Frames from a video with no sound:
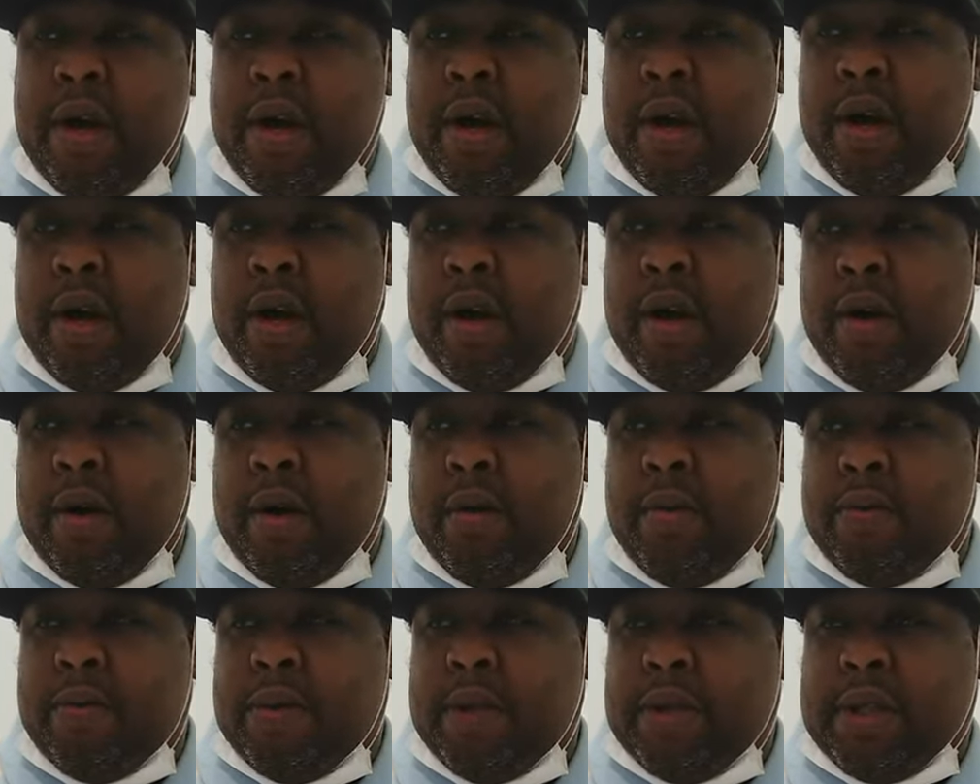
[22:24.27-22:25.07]

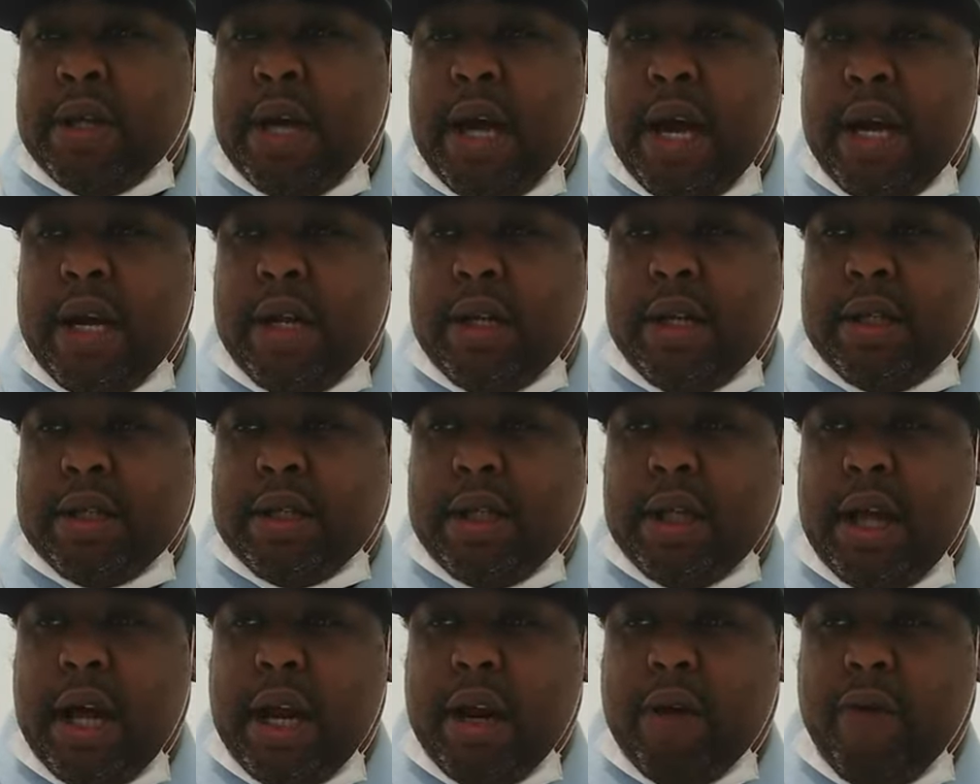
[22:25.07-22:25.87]
Um, this guy that does a
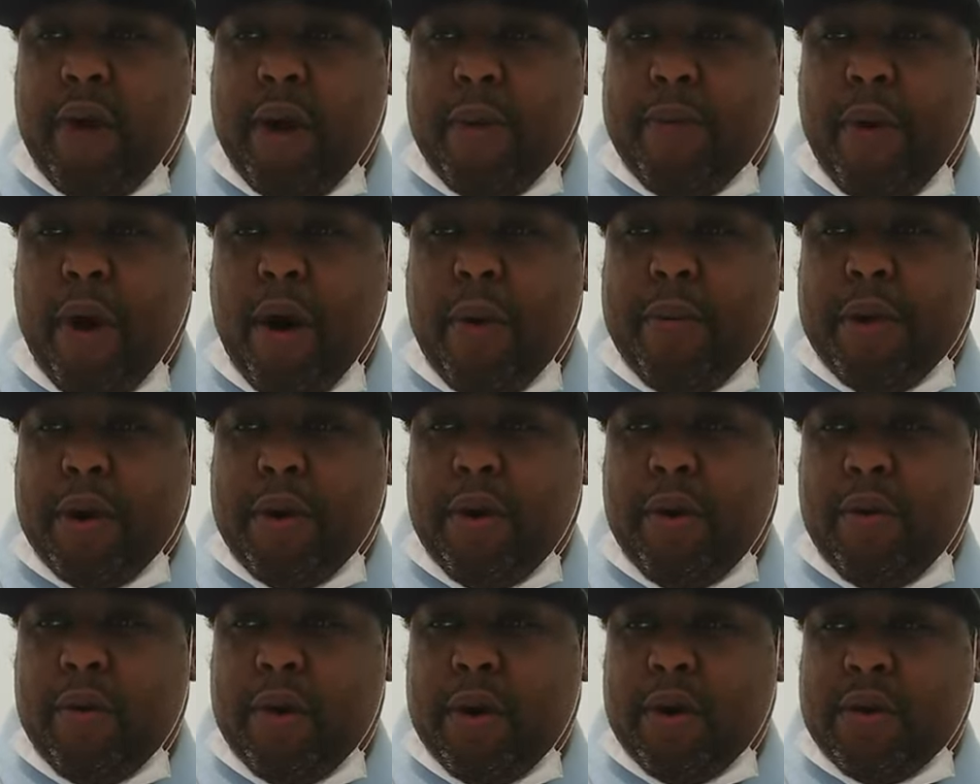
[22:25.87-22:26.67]
lot of great
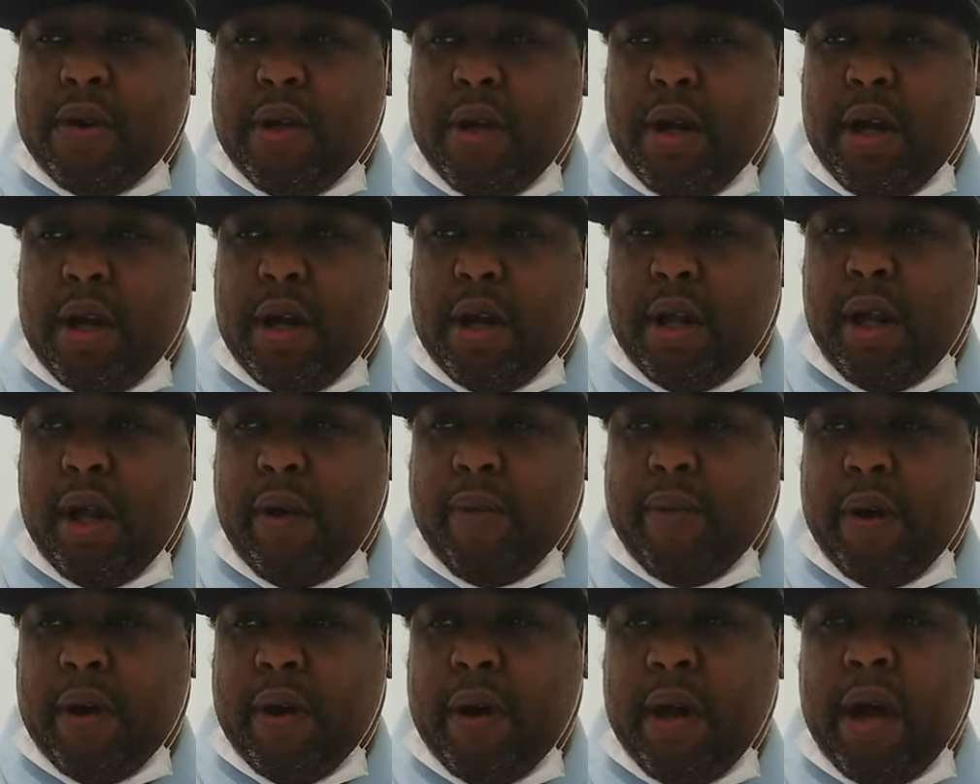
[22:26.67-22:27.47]
barbecue in the city of
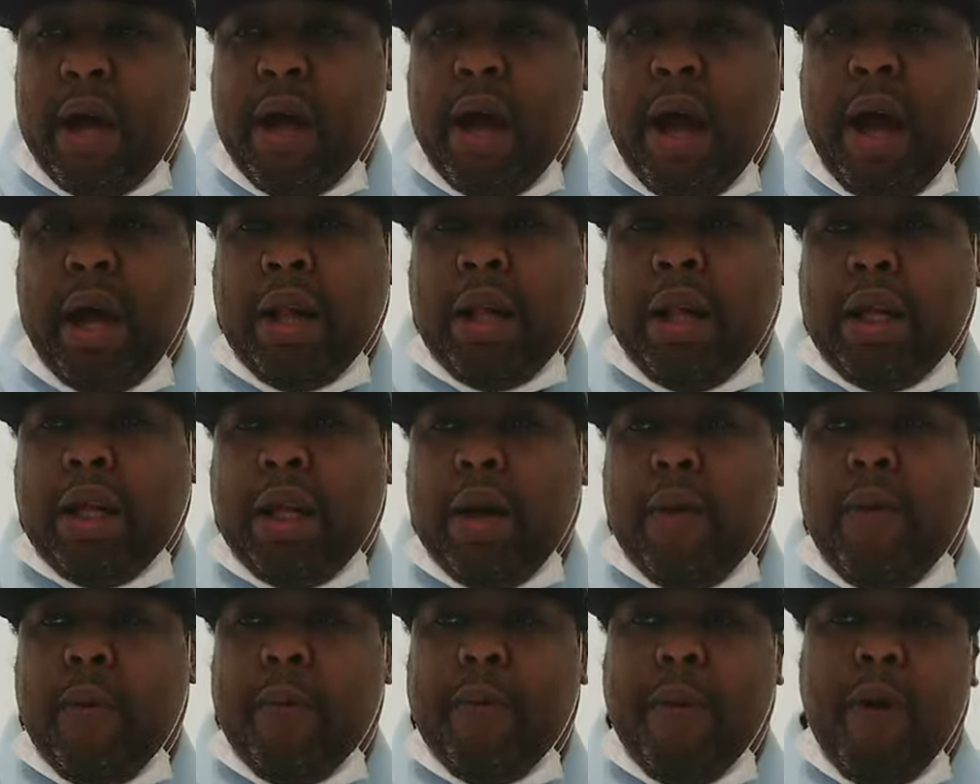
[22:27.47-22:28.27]
Cleveland. I linked
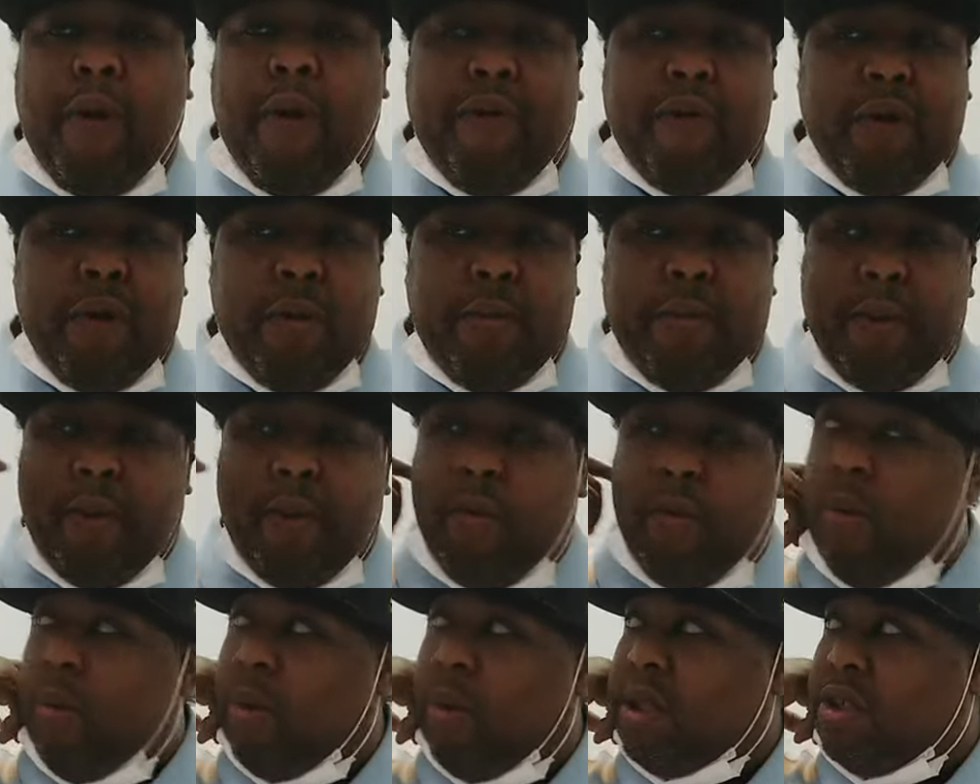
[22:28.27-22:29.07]
up with both of them, and
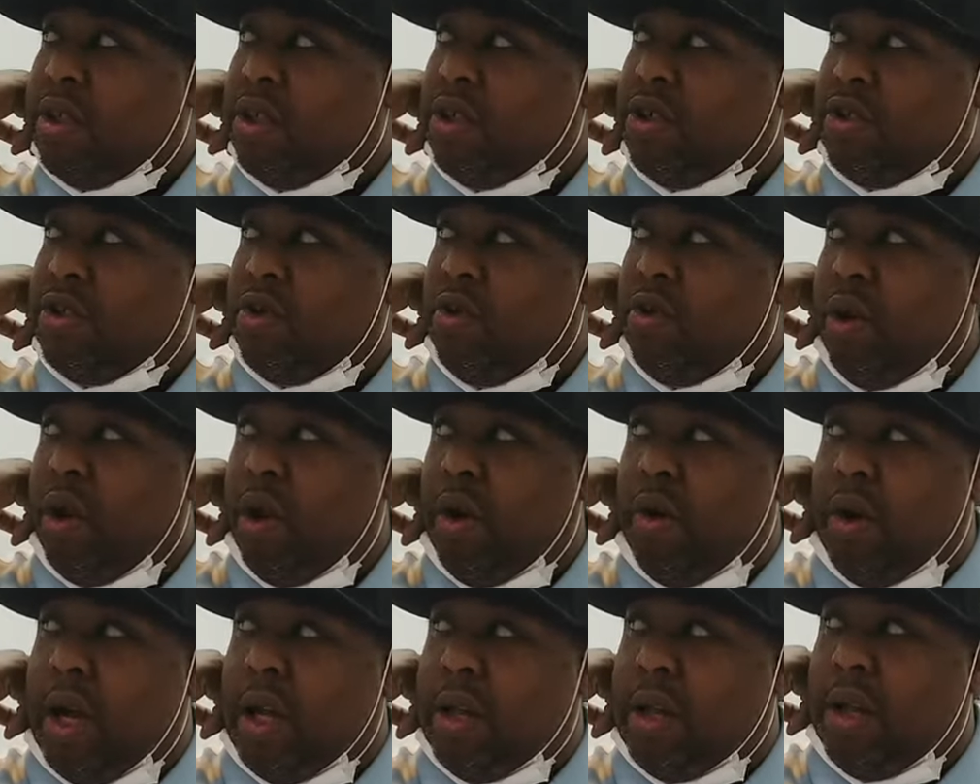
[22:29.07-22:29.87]
we went to the studio,
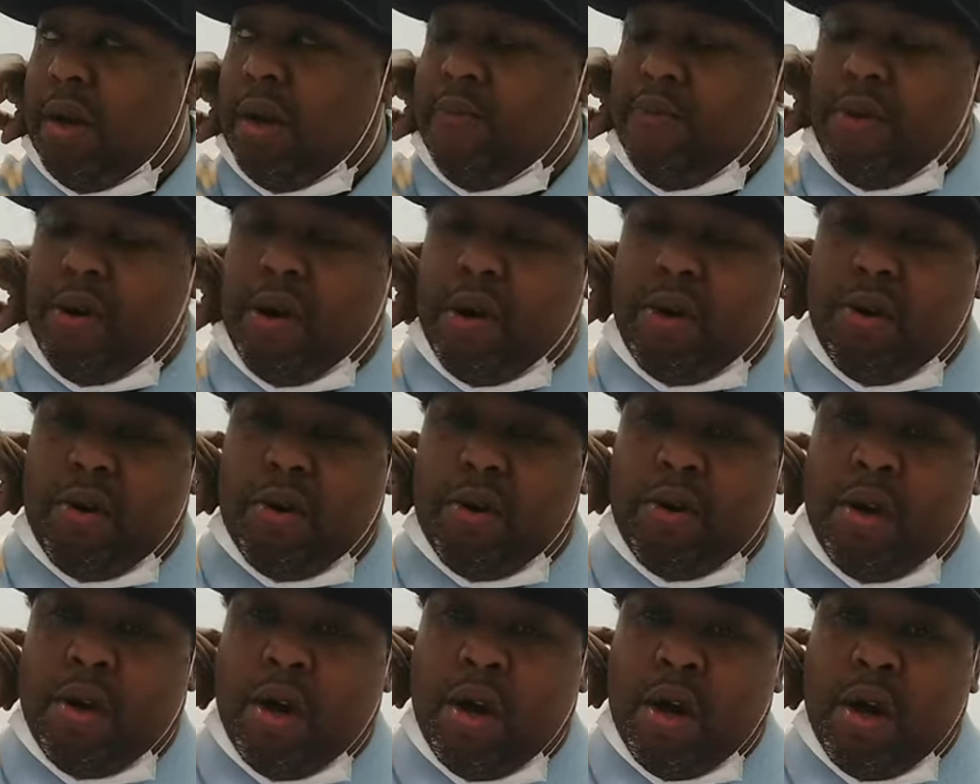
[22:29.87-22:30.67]
and I did a pretty good.